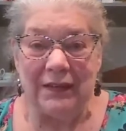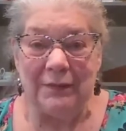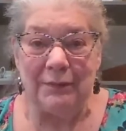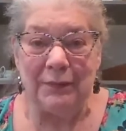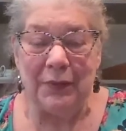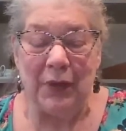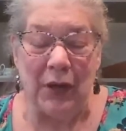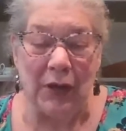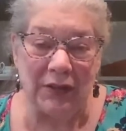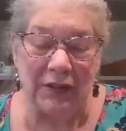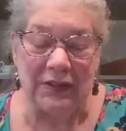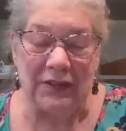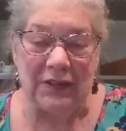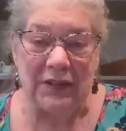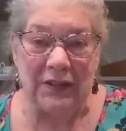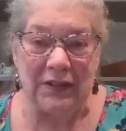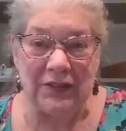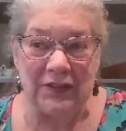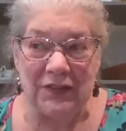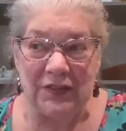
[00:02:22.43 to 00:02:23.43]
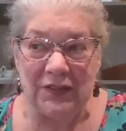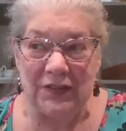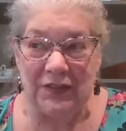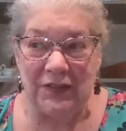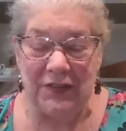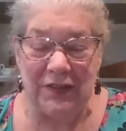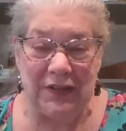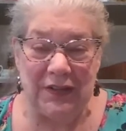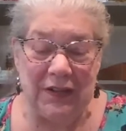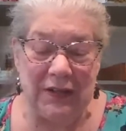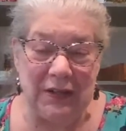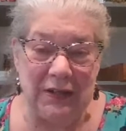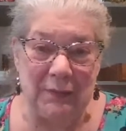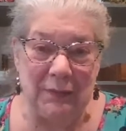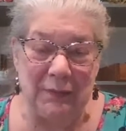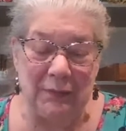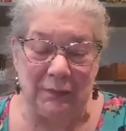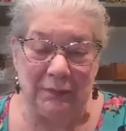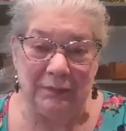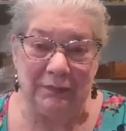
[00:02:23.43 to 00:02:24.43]
politics, the city
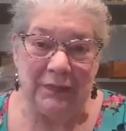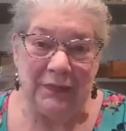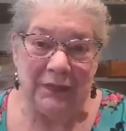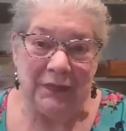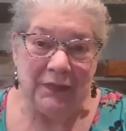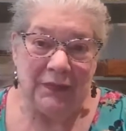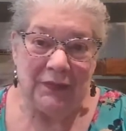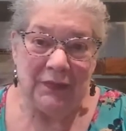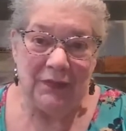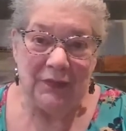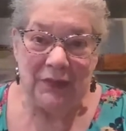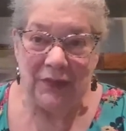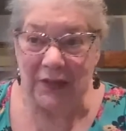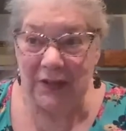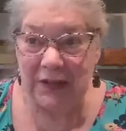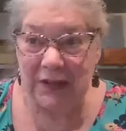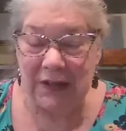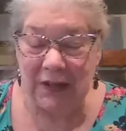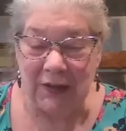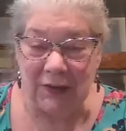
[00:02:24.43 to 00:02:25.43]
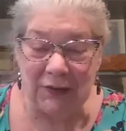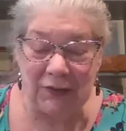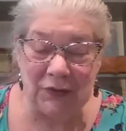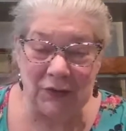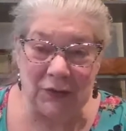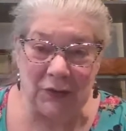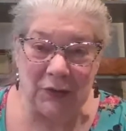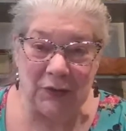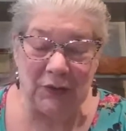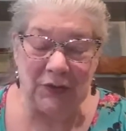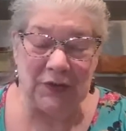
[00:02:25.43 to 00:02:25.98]
council,